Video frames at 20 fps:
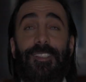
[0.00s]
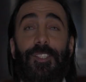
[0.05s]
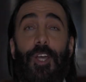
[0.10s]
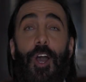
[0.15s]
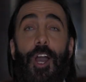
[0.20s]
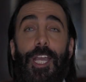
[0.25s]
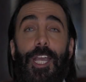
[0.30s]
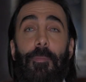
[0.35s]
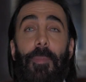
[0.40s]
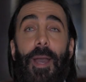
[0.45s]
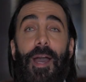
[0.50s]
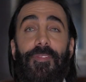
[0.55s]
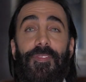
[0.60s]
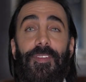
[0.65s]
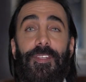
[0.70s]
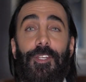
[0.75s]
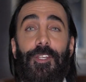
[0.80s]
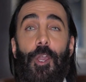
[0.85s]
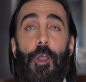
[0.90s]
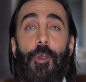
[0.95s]
talk about
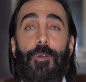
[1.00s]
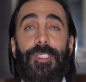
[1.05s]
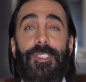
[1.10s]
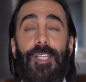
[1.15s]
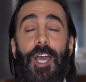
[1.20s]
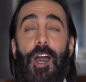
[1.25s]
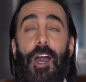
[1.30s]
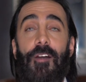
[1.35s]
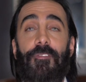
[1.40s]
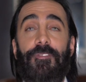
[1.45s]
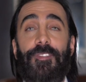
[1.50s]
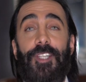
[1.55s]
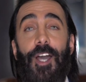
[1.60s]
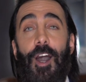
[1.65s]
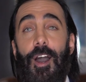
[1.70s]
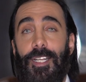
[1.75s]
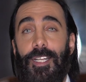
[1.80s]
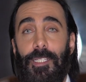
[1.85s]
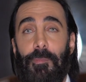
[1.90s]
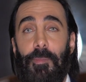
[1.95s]
the notes of
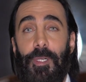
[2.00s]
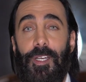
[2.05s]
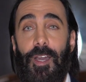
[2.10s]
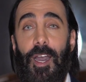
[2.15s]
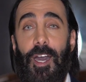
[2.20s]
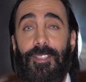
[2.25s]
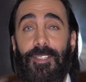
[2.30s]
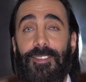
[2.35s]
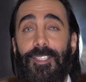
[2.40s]
Taklamakan.